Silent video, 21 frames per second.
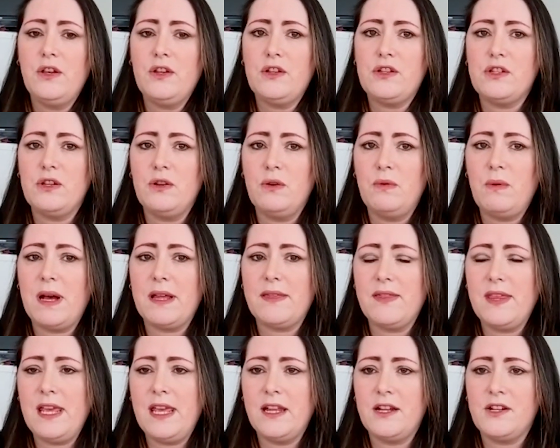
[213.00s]
So at
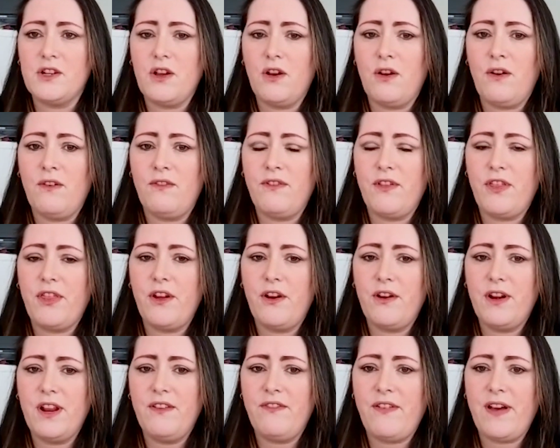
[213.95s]
the age of
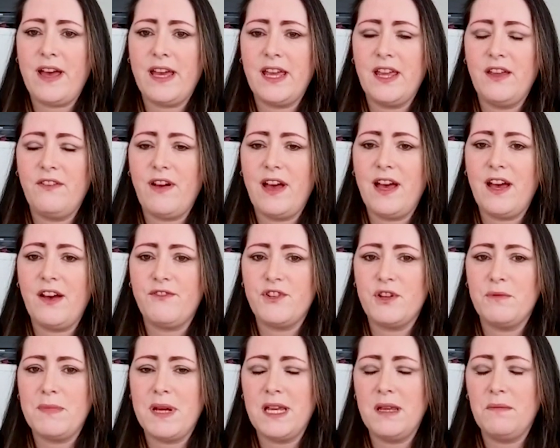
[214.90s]
35,
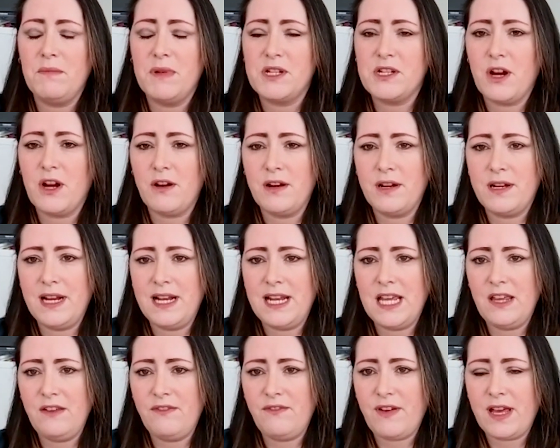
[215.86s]
after my maternity
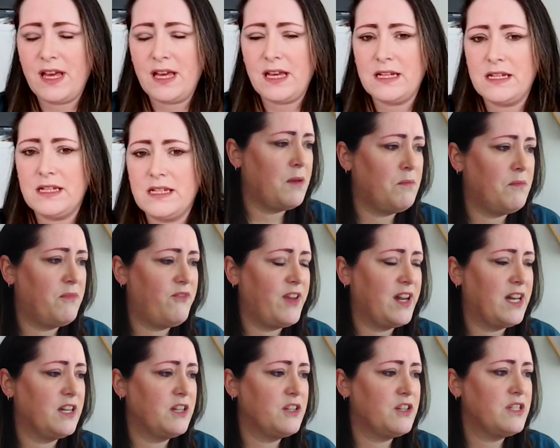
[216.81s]
leave had
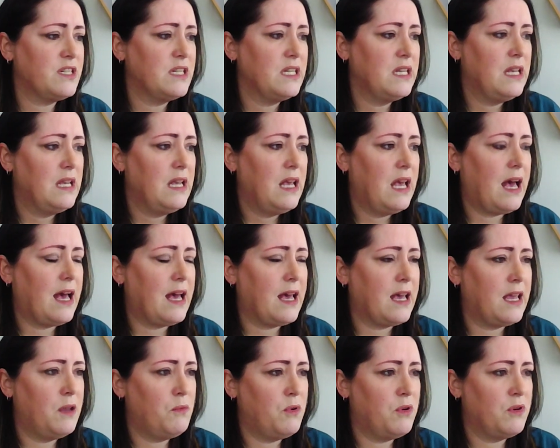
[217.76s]
finished,
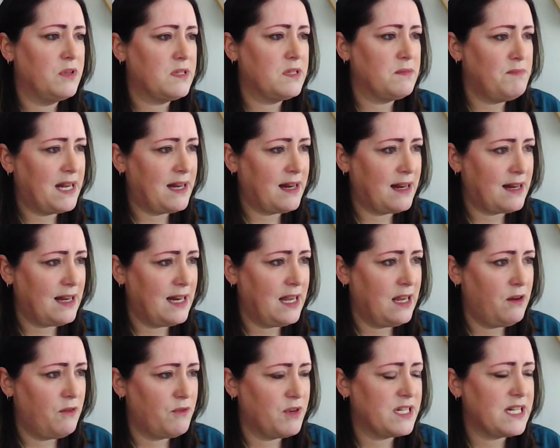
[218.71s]
I was
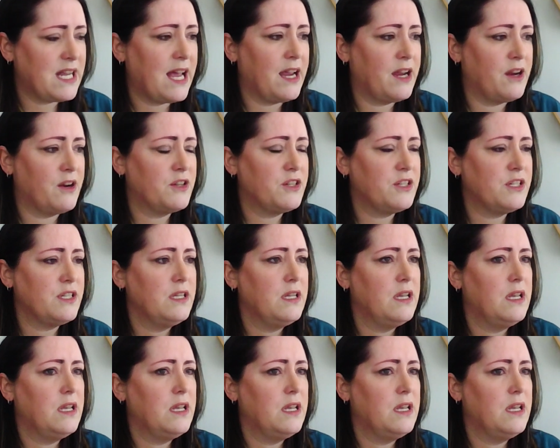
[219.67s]
medically retired.